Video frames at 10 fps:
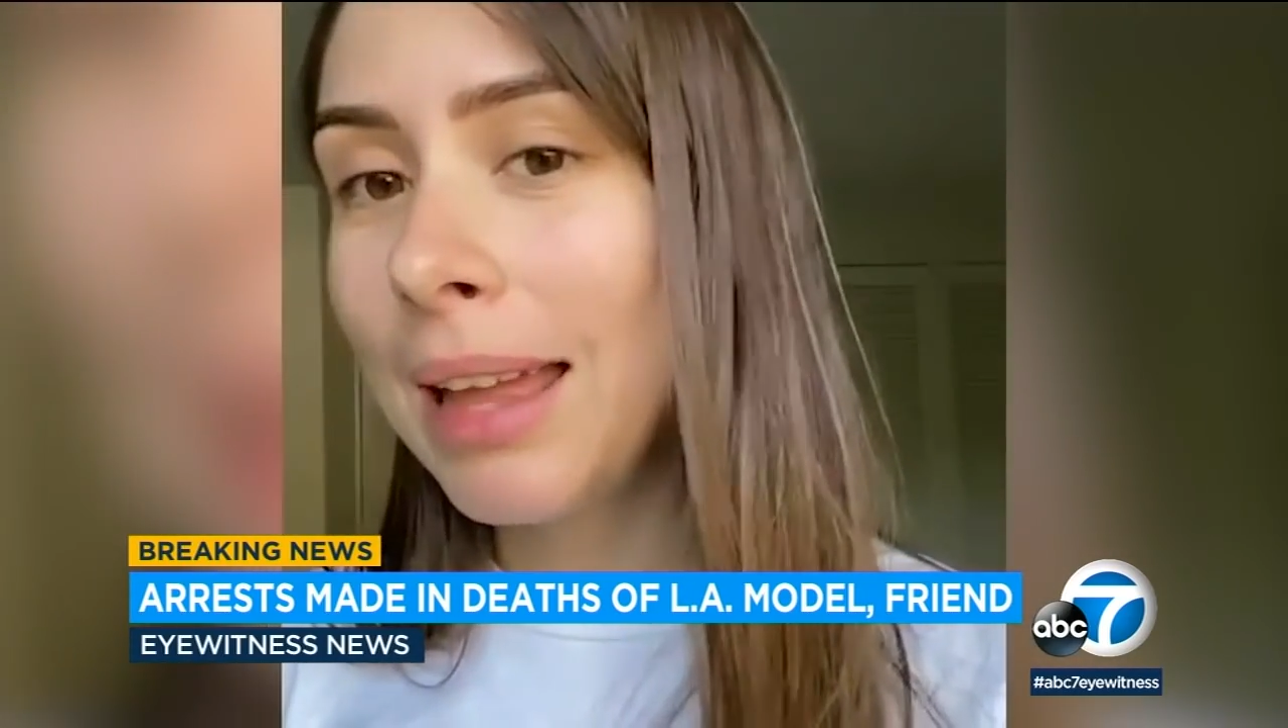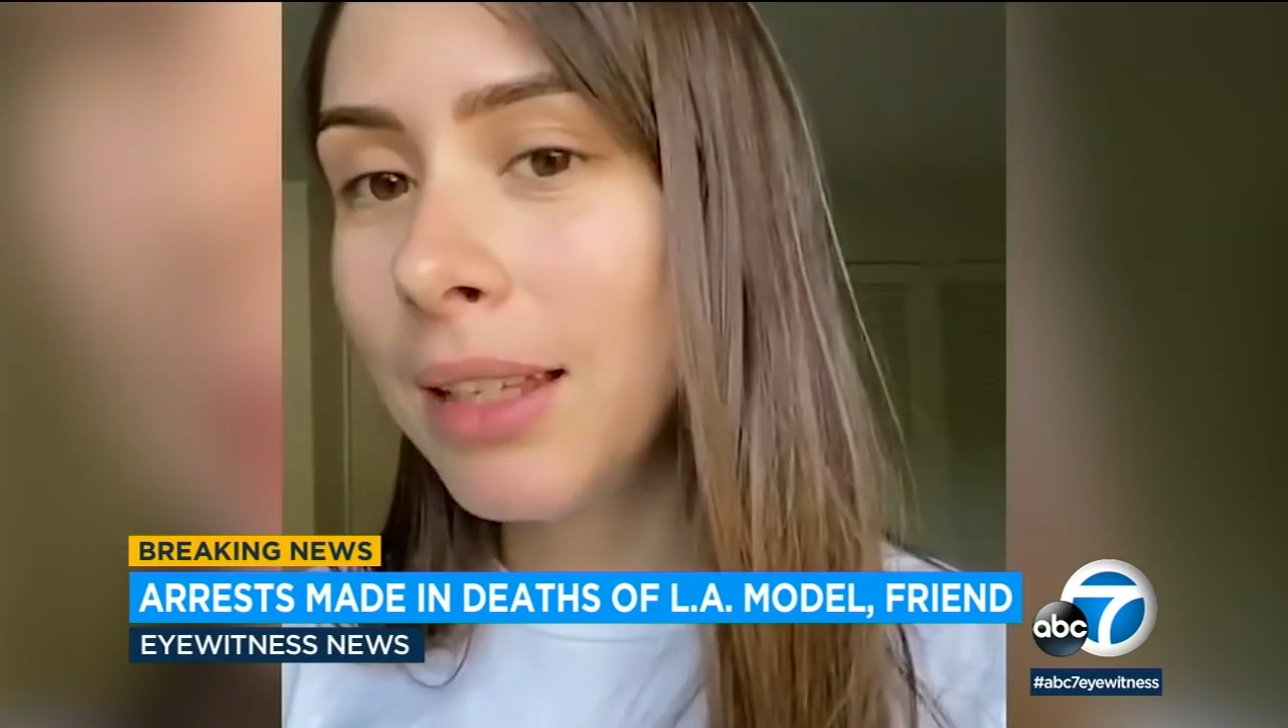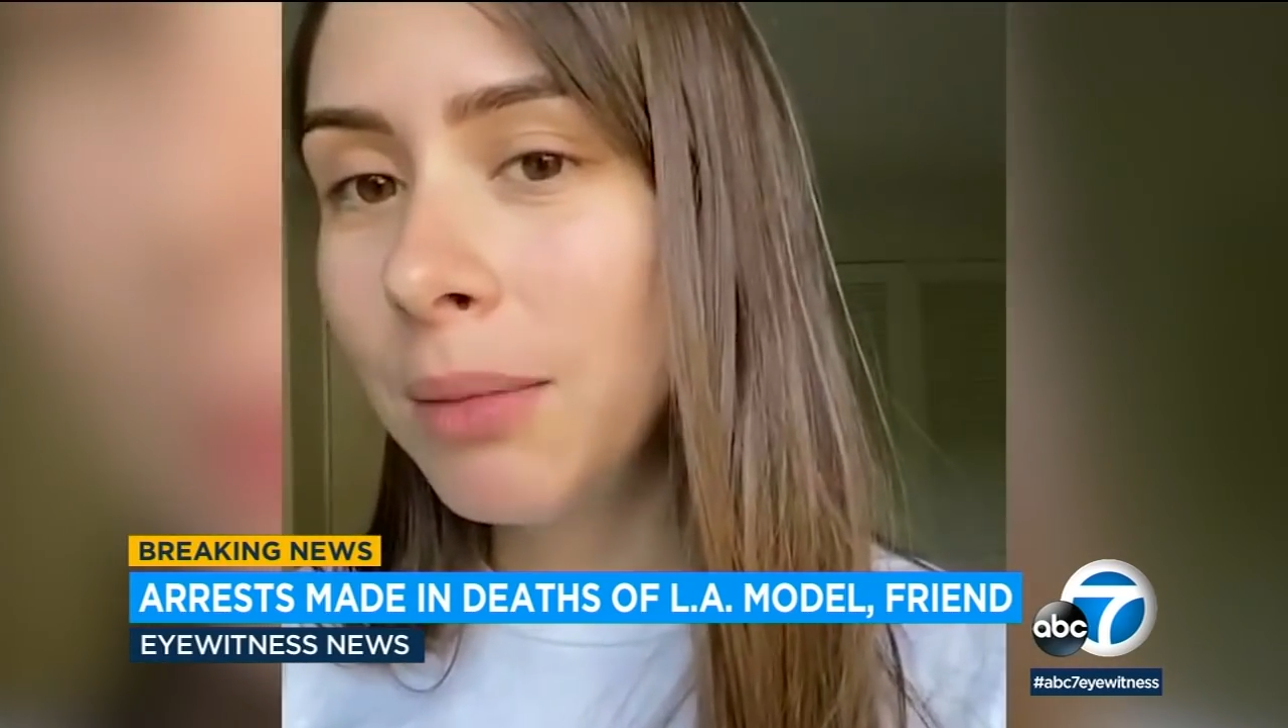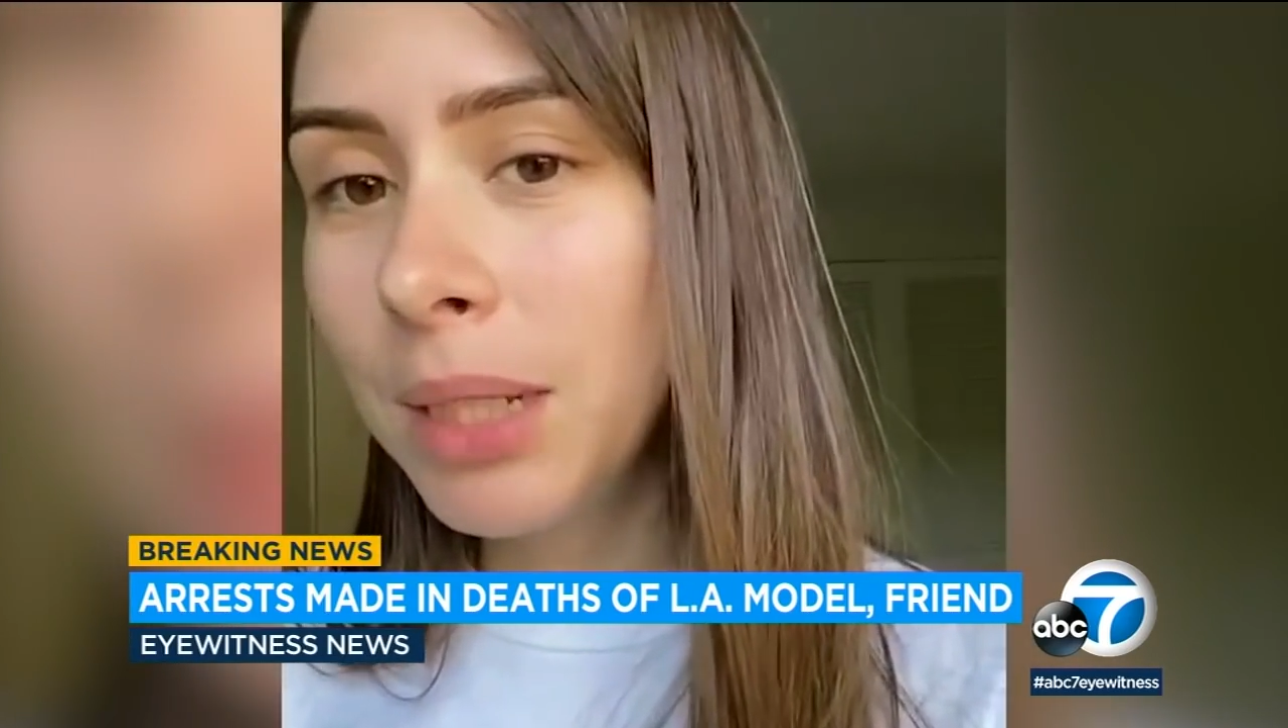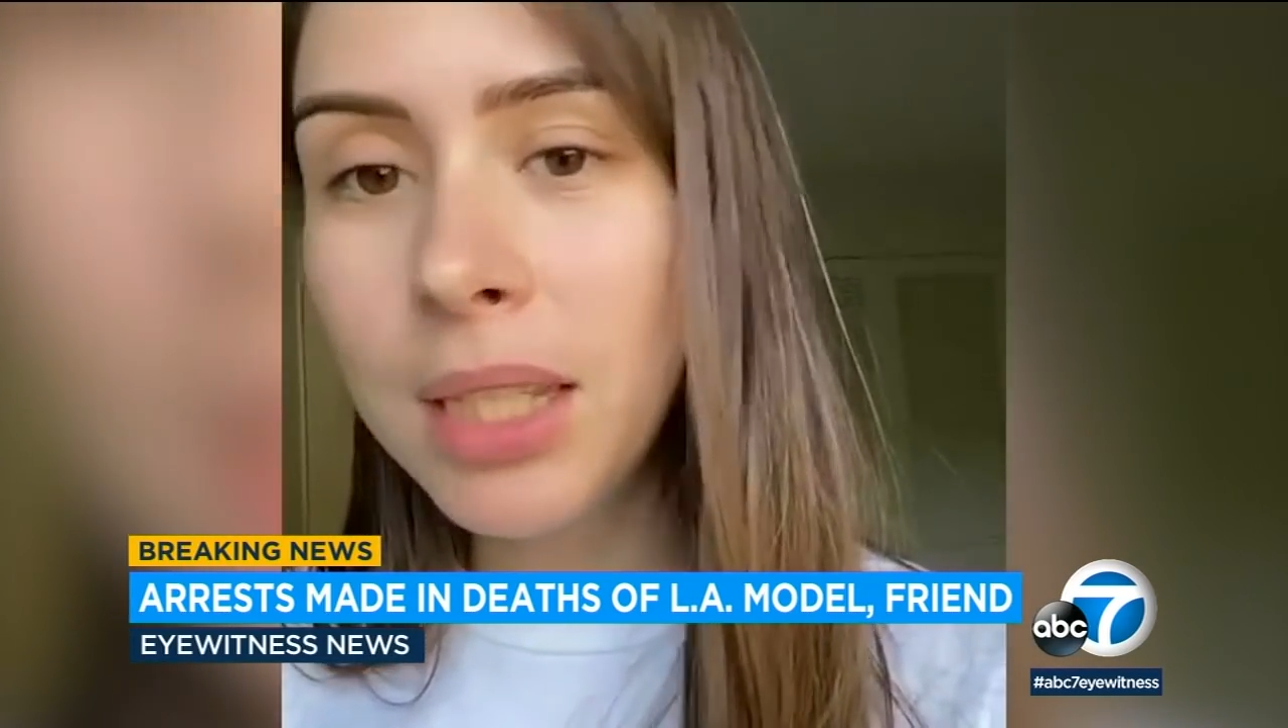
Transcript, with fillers: November